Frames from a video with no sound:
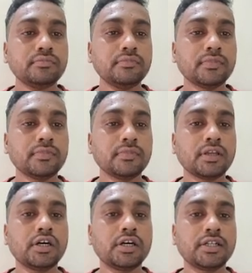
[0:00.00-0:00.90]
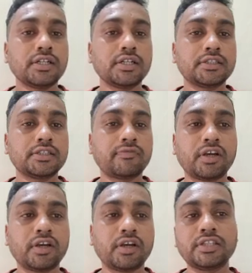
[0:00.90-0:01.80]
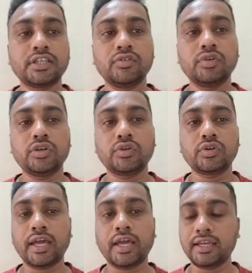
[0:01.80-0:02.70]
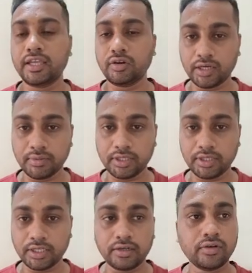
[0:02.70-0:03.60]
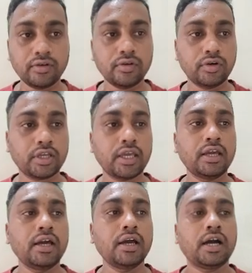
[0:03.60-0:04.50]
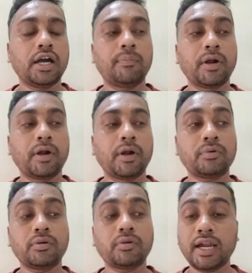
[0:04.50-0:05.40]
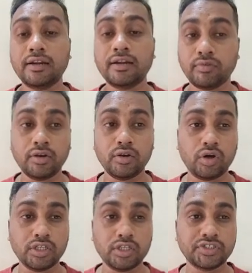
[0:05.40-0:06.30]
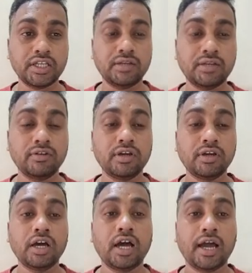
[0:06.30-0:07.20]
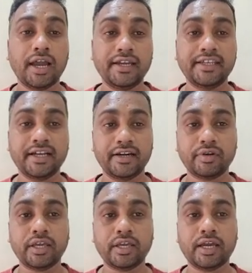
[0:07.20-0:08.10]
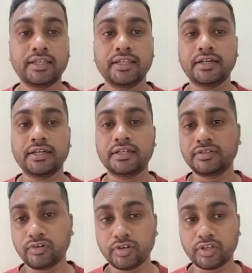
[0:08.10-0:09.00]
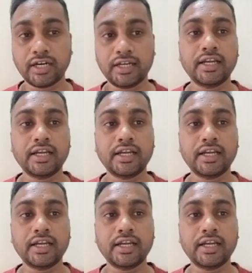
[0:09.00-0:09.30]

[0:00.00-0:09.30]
the first thing you need to carry your admit card. Okay, apart from that, one original ID card. Okay, either it is voter ID